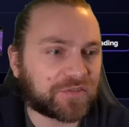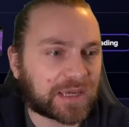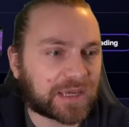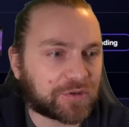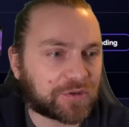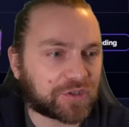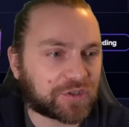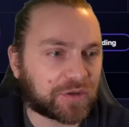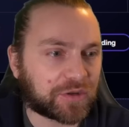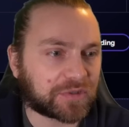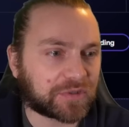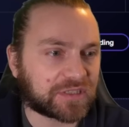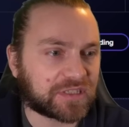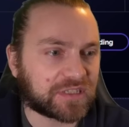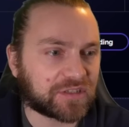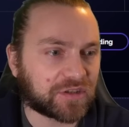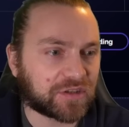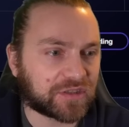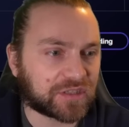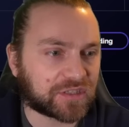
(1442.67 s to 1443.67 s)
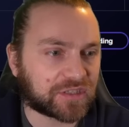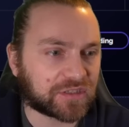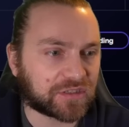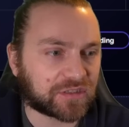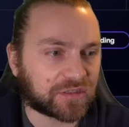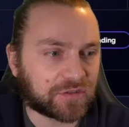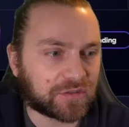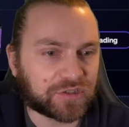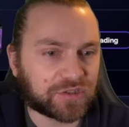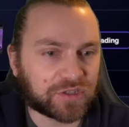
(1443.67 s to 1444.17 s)
damage on him because he's got this
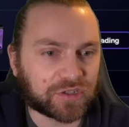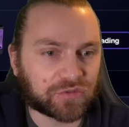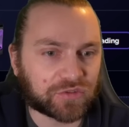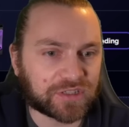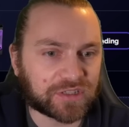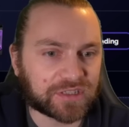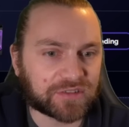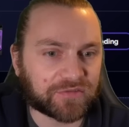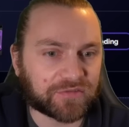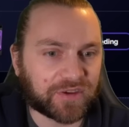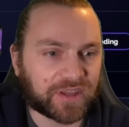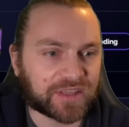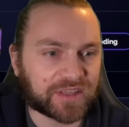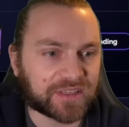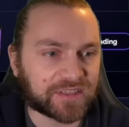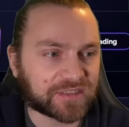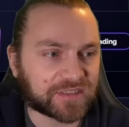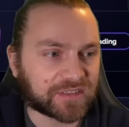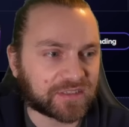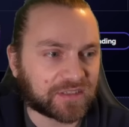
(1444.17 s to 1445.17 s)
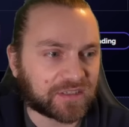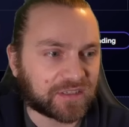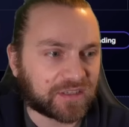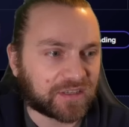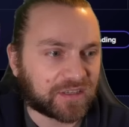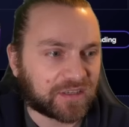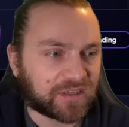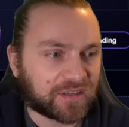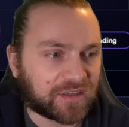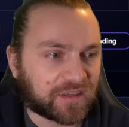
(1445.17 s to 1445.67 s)
huge increased defense.
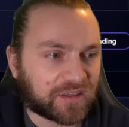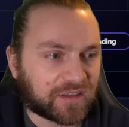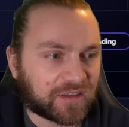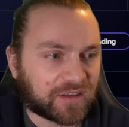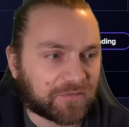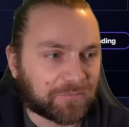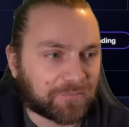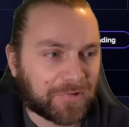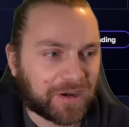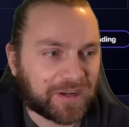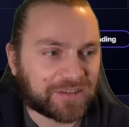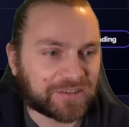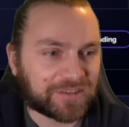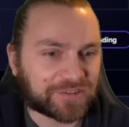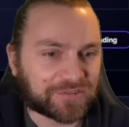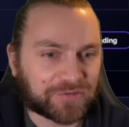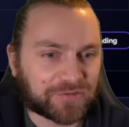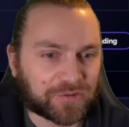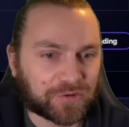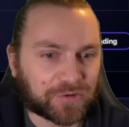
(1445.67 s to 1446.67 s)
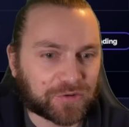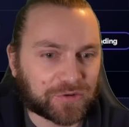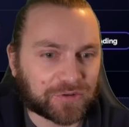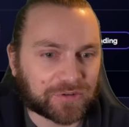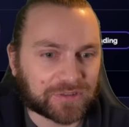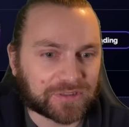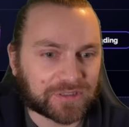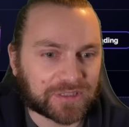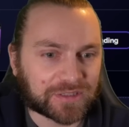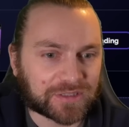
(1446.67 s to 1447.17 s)
Minus four.
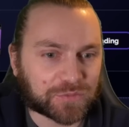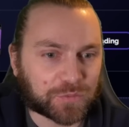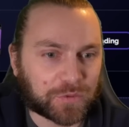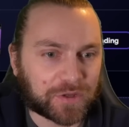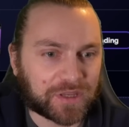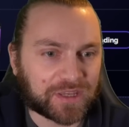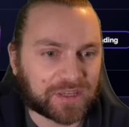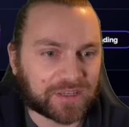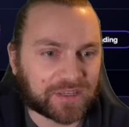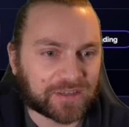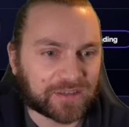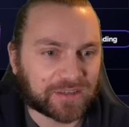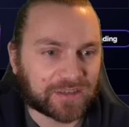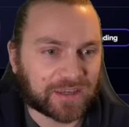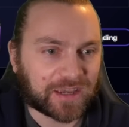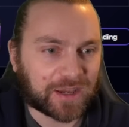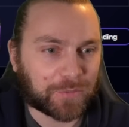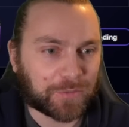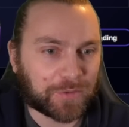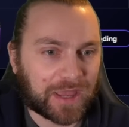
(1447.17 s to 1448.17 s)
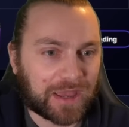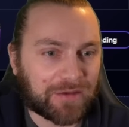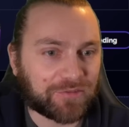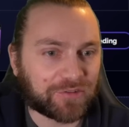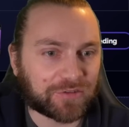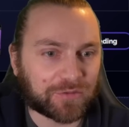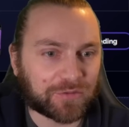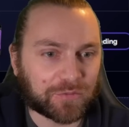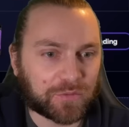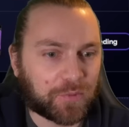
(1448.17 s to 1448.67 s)
That's weak. And we
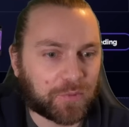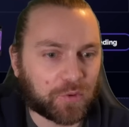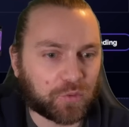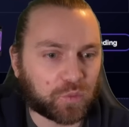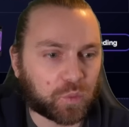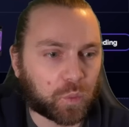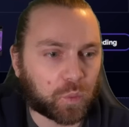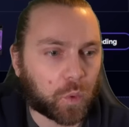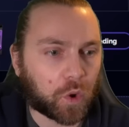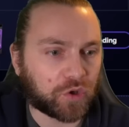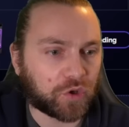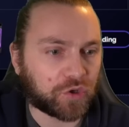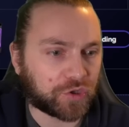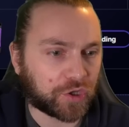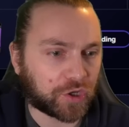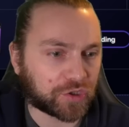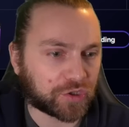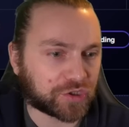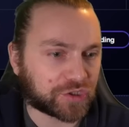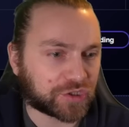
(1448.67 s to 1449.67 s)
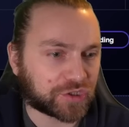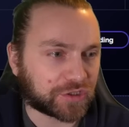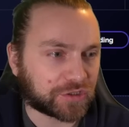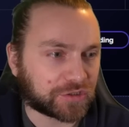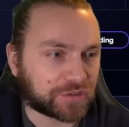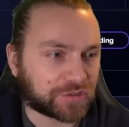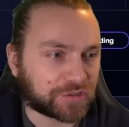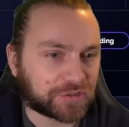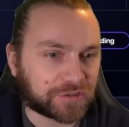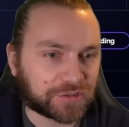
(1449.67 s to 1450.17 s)
haven't, we pulled one dodge.
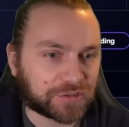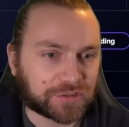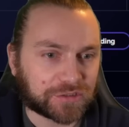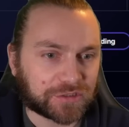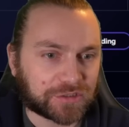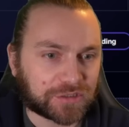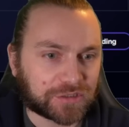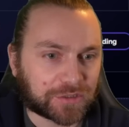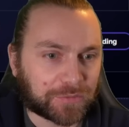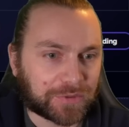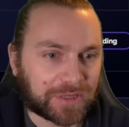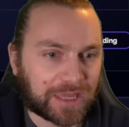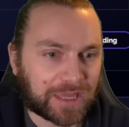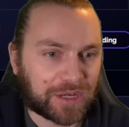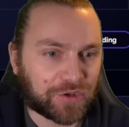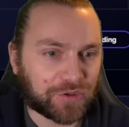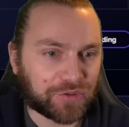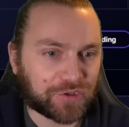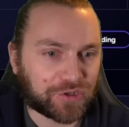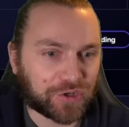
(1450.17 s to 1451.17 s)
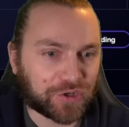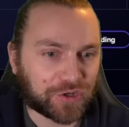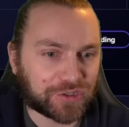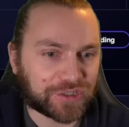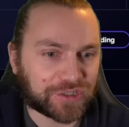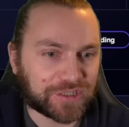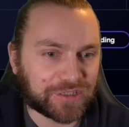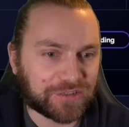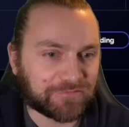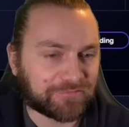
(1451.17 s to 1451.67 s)
We get another
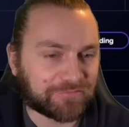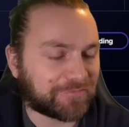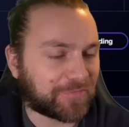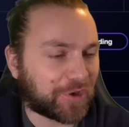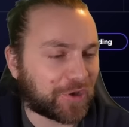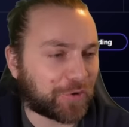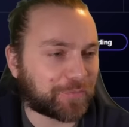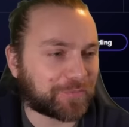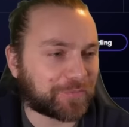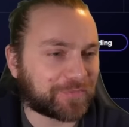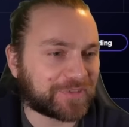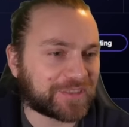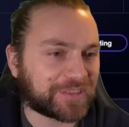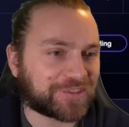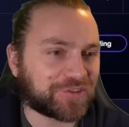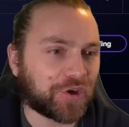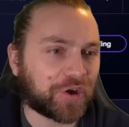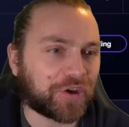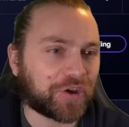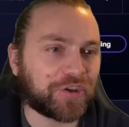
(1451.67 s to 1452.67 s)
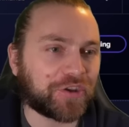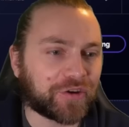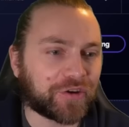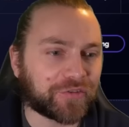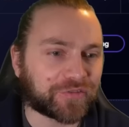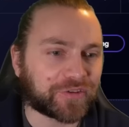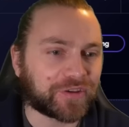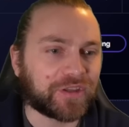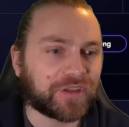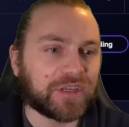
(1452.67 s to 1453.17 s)
dodge in? Nope. It's not
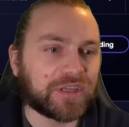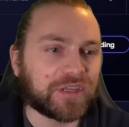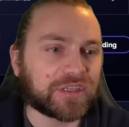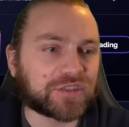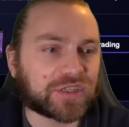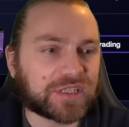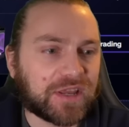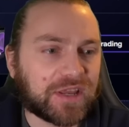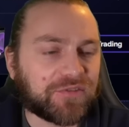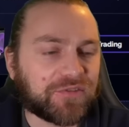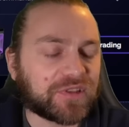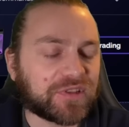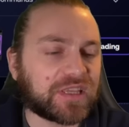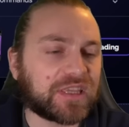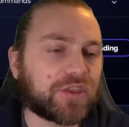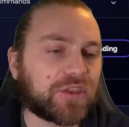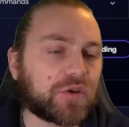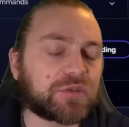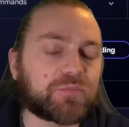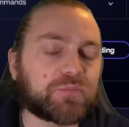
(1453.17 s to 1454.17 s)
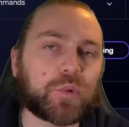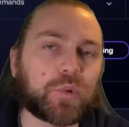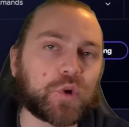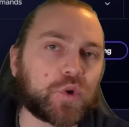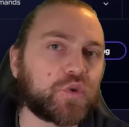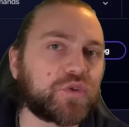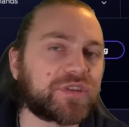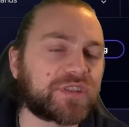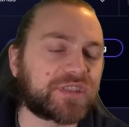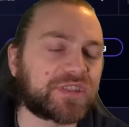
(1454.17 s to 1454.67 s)
enough. So definitely those
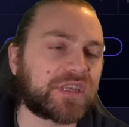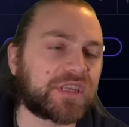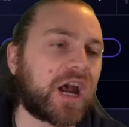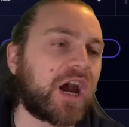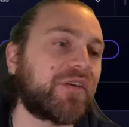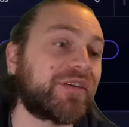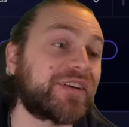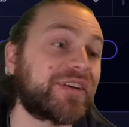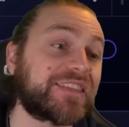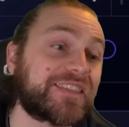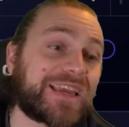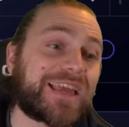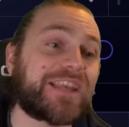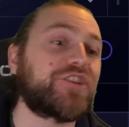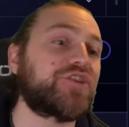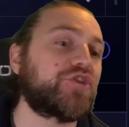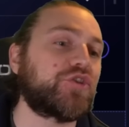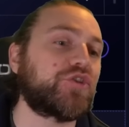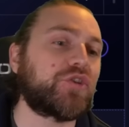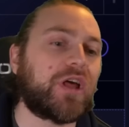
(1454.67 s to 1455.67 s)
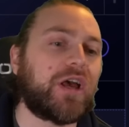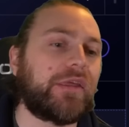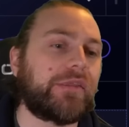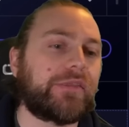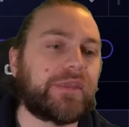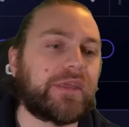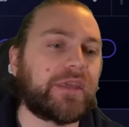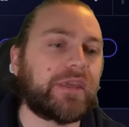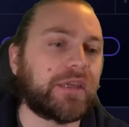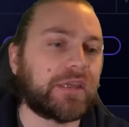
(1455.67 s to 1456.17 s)
boosts are essential, I
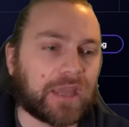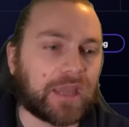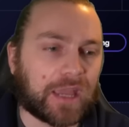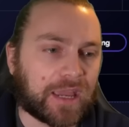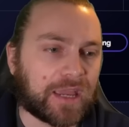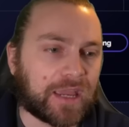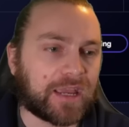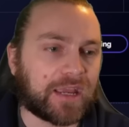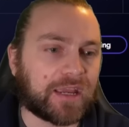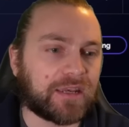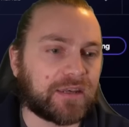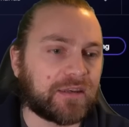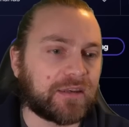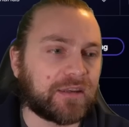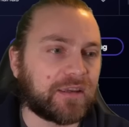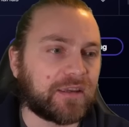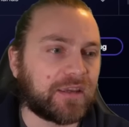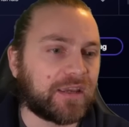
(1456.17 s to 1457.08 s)
think, in